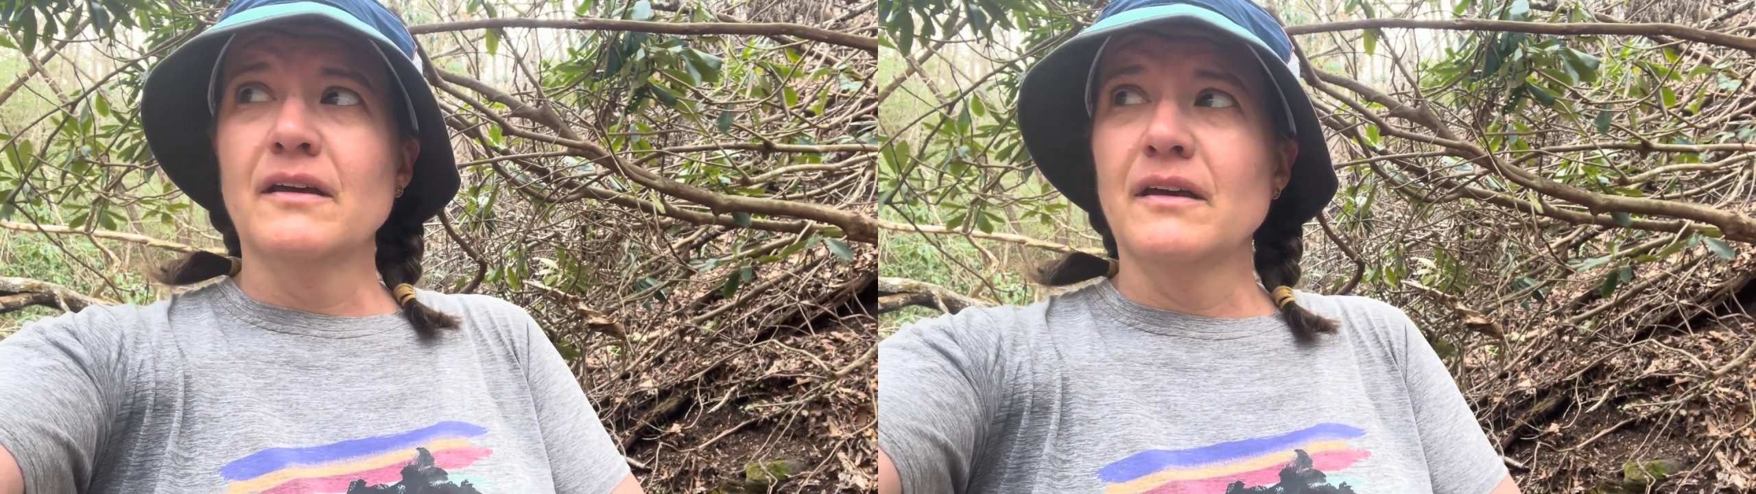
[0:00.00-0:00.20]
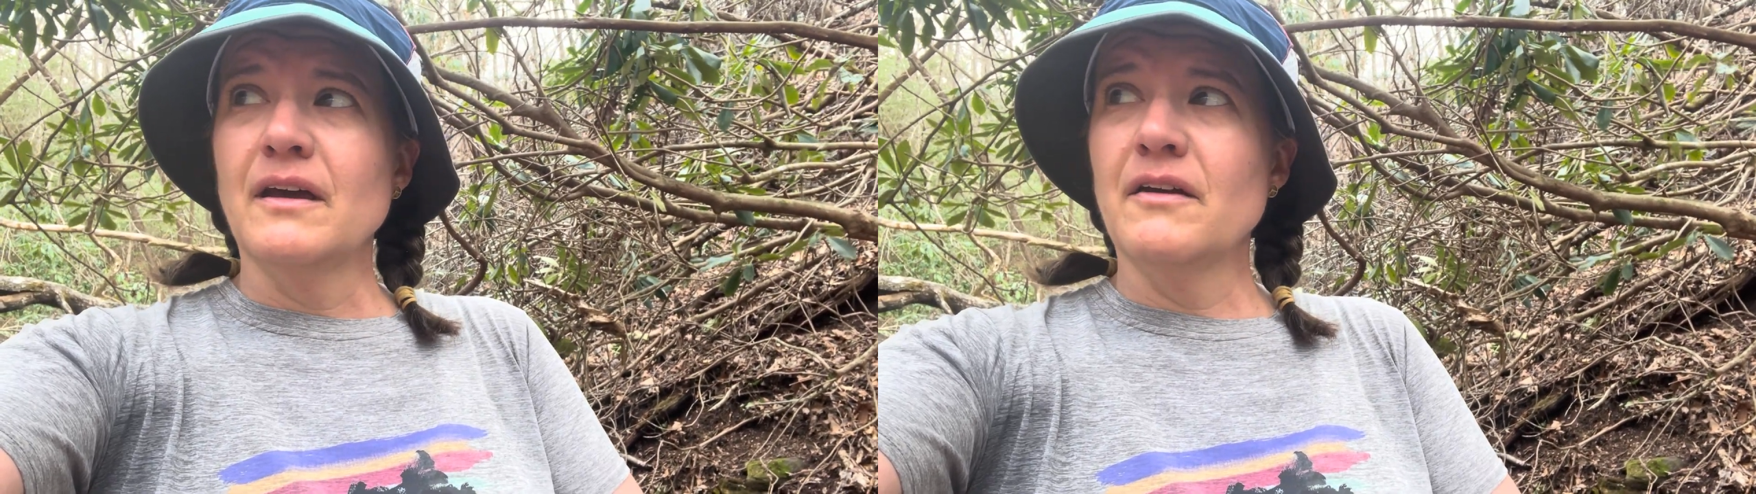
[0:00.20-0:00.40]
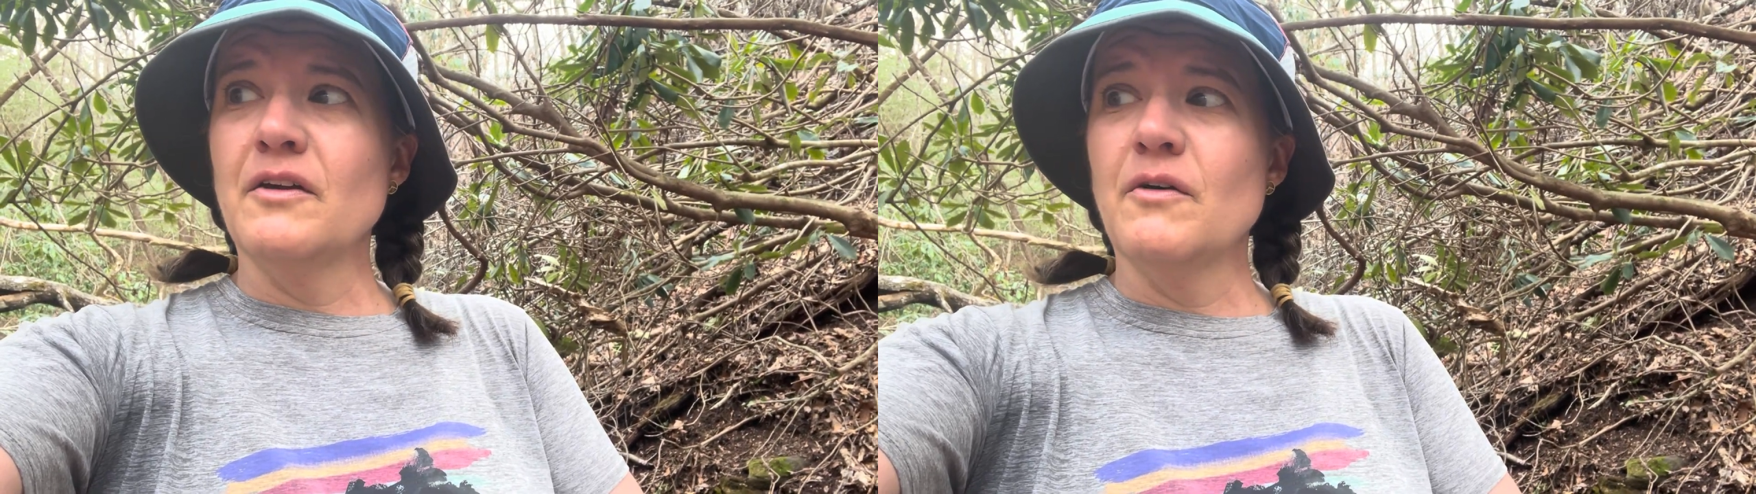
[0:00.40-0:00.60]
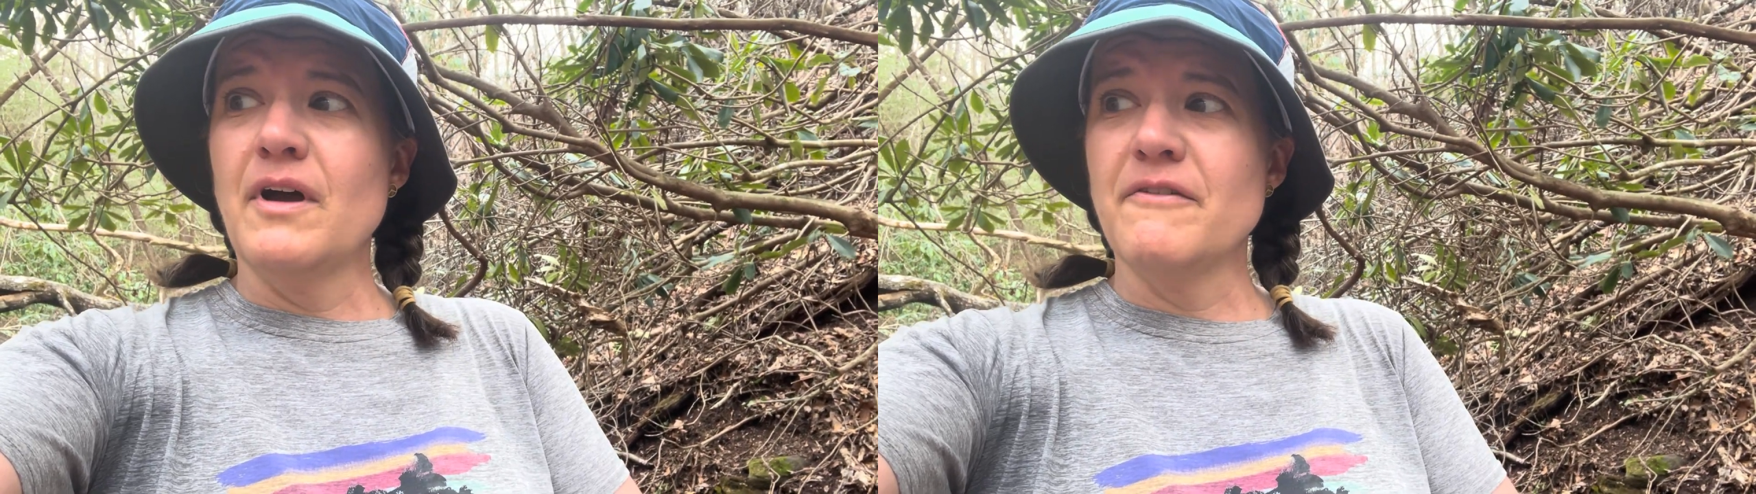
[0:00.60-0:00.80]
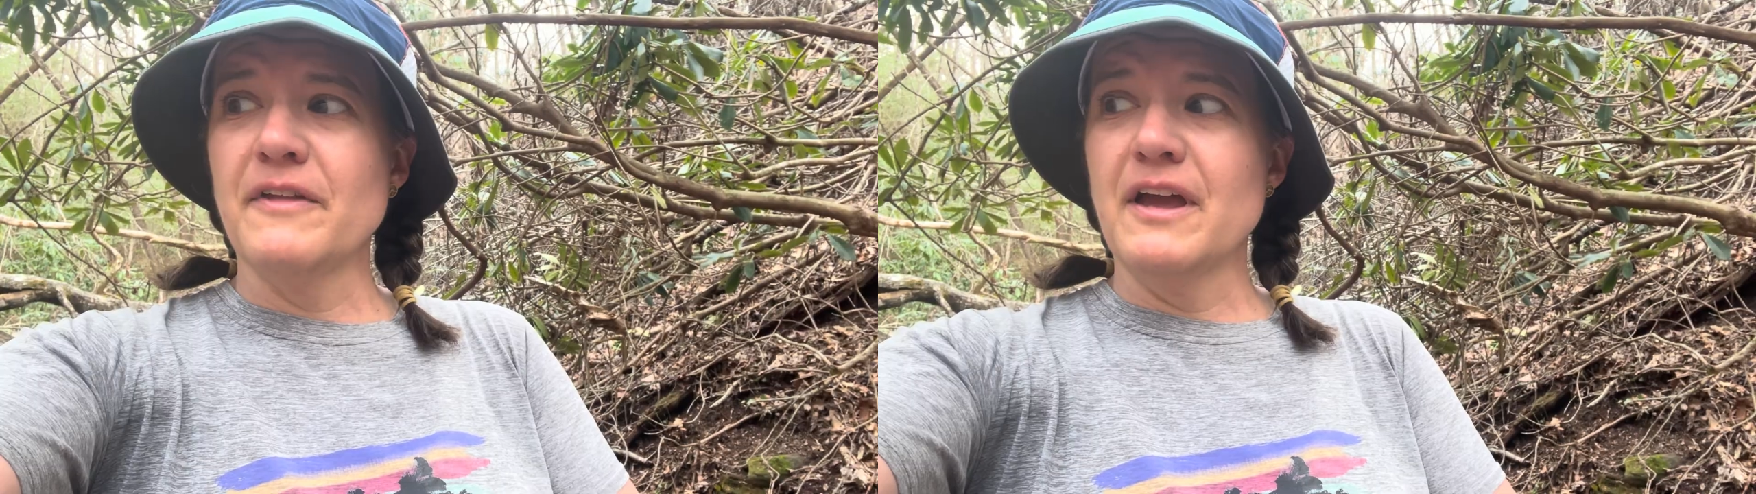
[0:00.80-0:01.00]
I don't know.
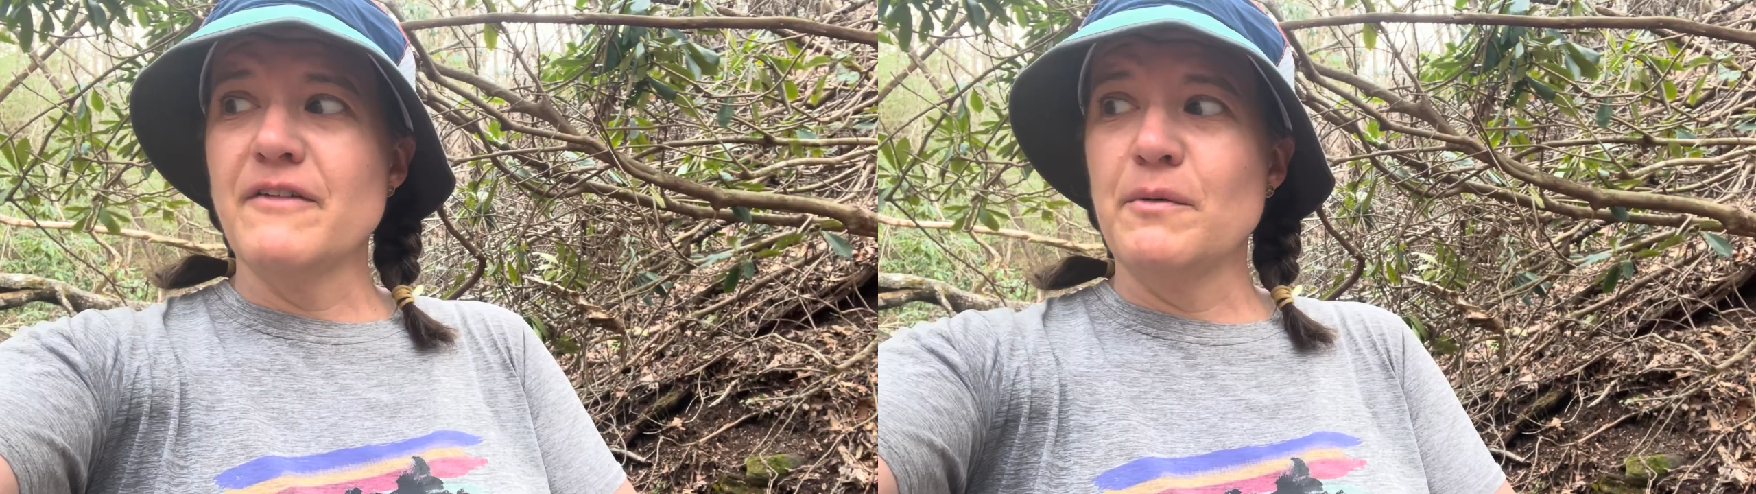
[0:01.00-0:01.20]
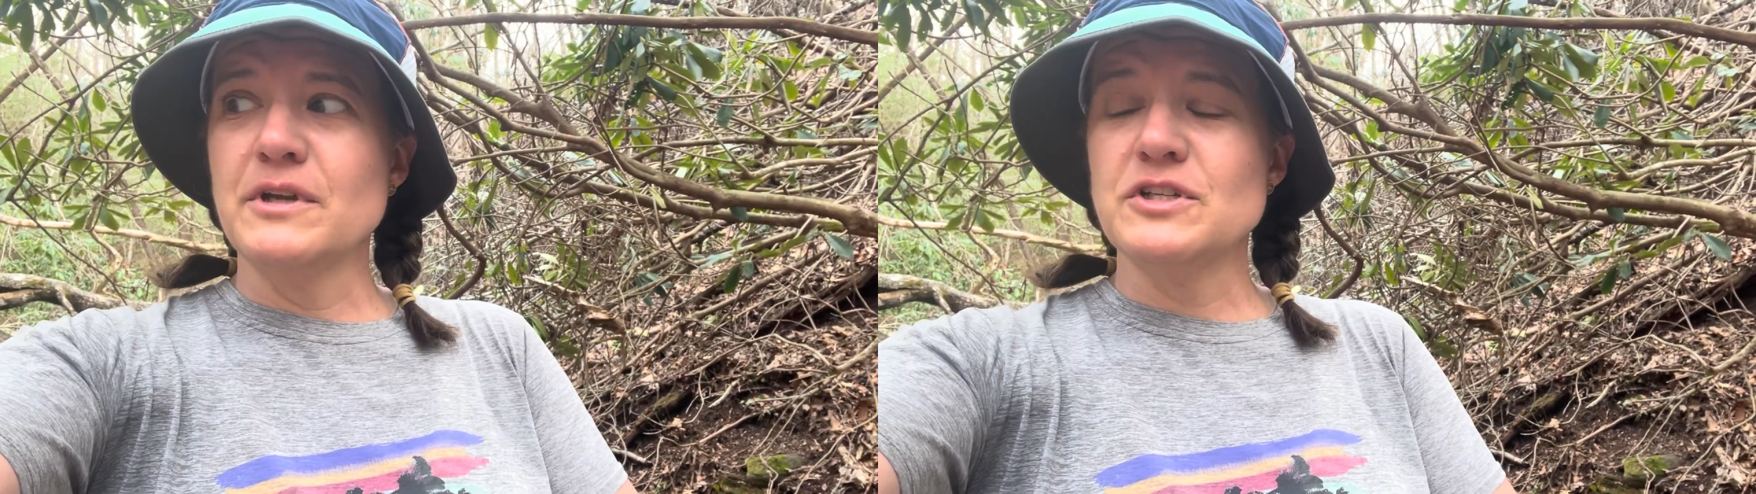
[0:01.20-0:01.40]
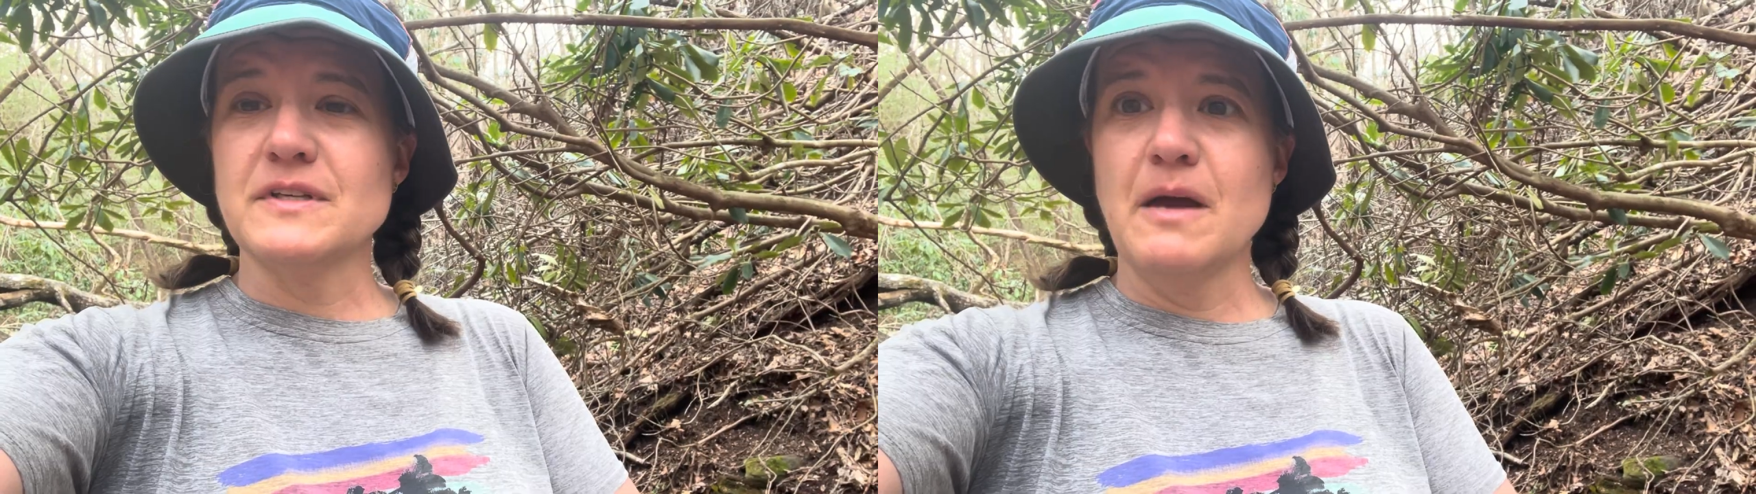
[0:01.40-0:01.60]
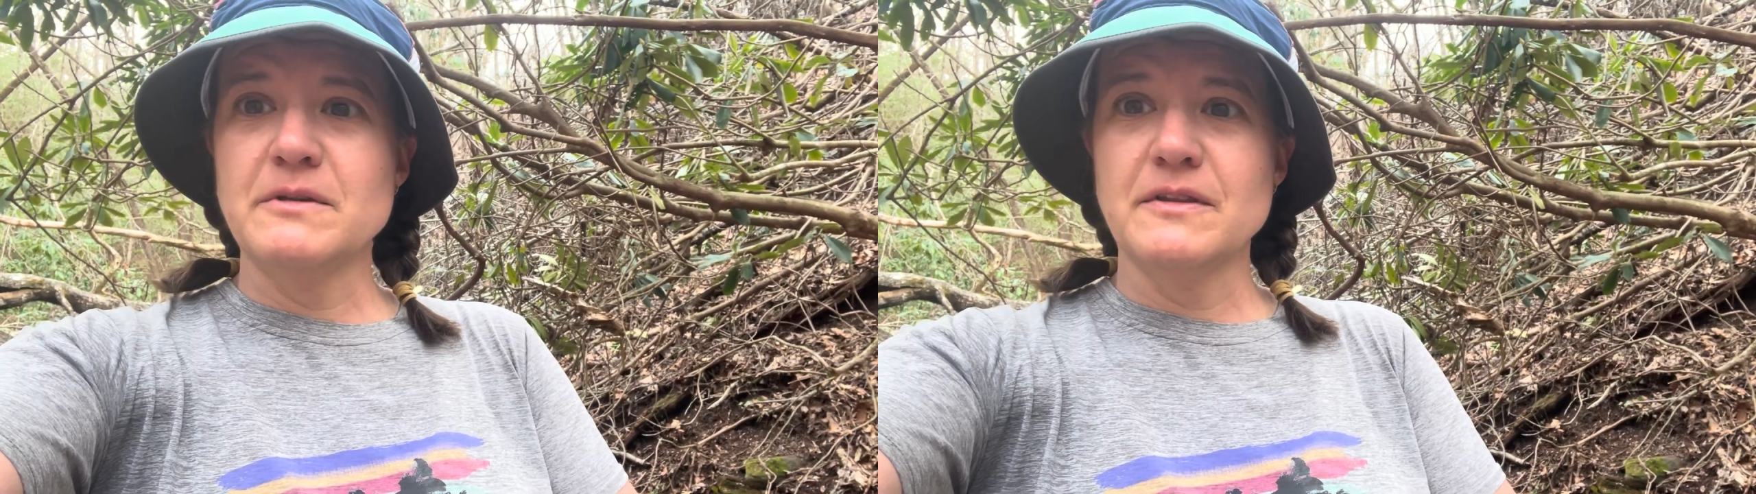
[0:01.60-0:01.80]
I feel like if I would have just kept